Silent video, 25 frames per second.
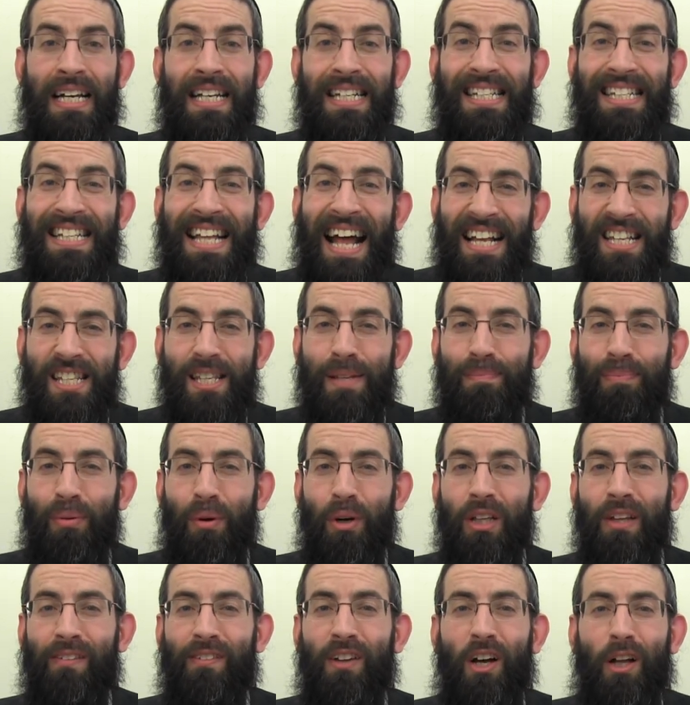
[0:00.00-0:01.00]
So that's the
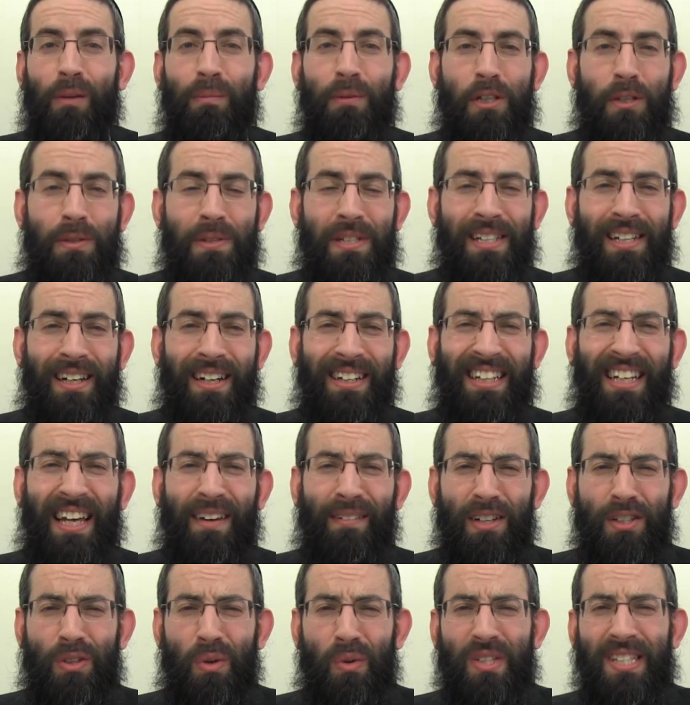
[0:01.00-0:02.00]
point of Lachem Mishmasina, to
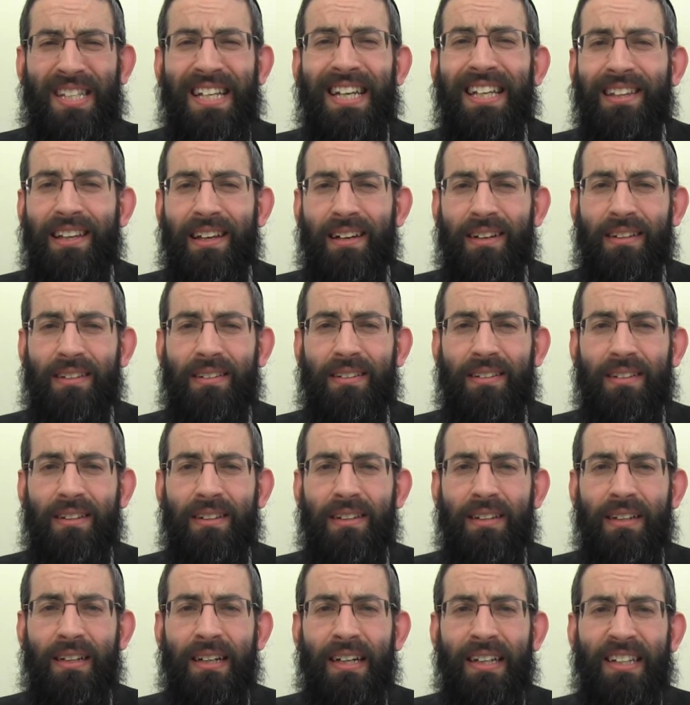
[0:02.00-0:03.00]
give us those details,
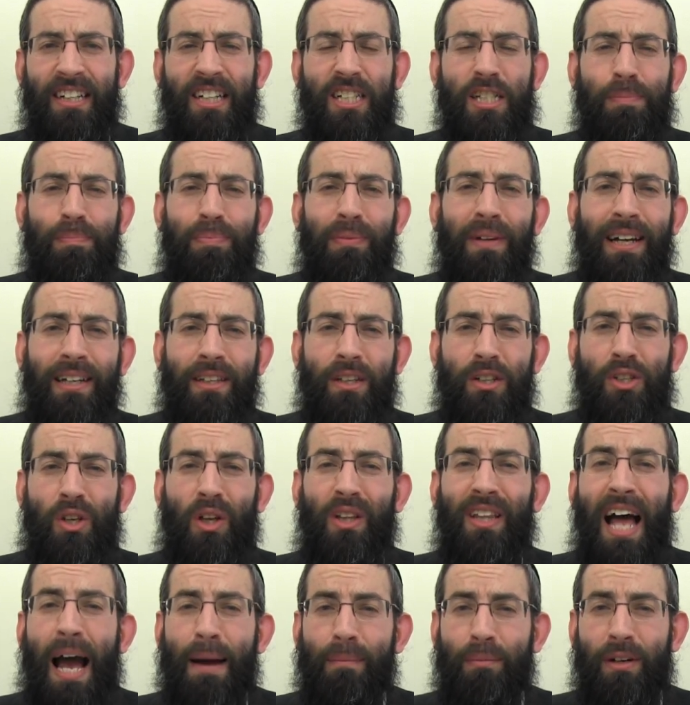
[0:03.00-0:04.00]
to explain to us, to
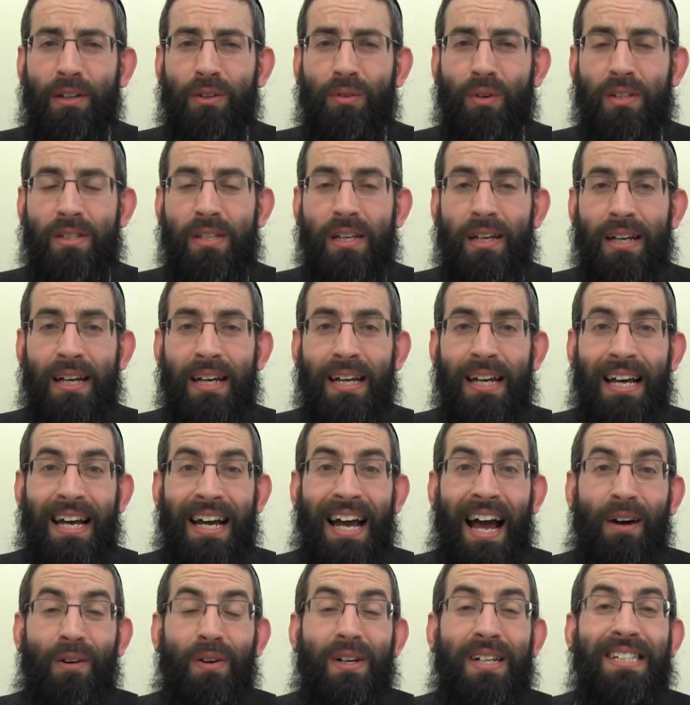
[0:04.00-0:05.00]
elaborate to us
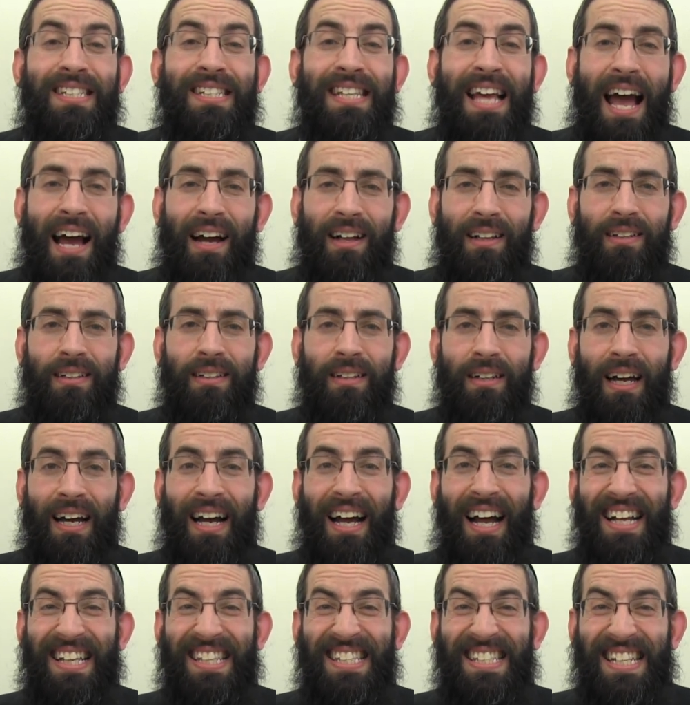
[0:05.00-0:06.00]
how exactly a
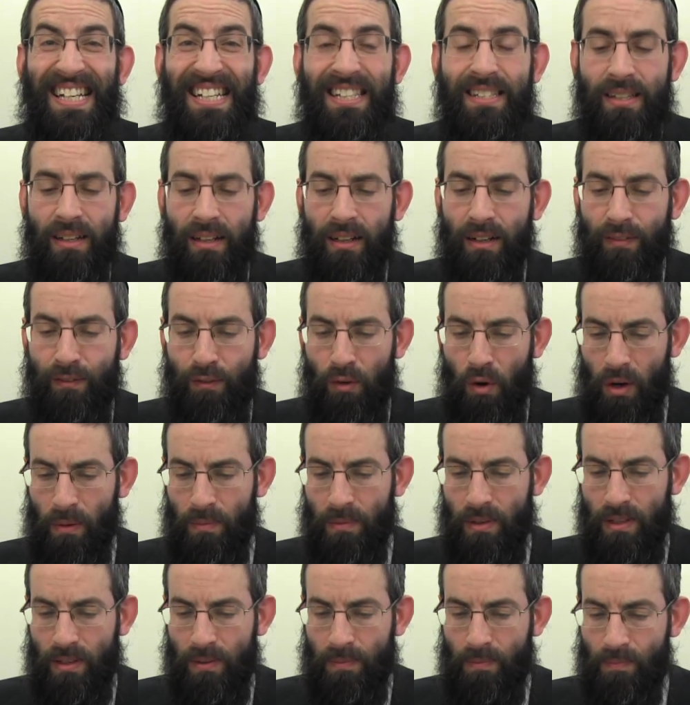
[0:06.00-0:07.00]
chatzitza
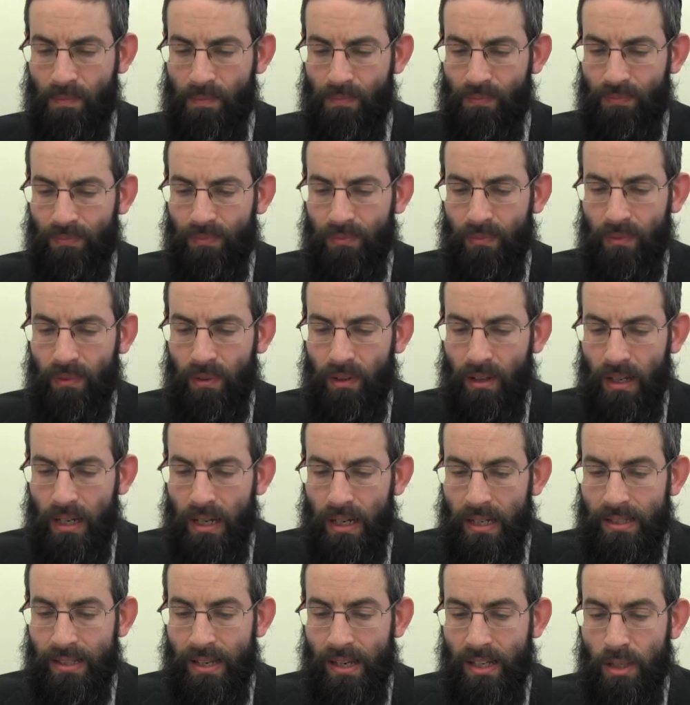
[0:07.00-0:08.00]
forms.
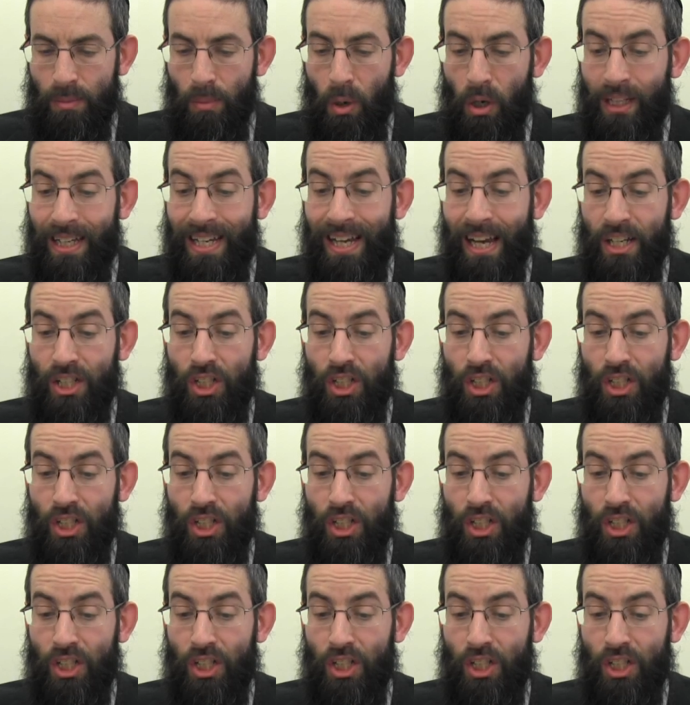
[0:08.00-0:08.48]
It says, you know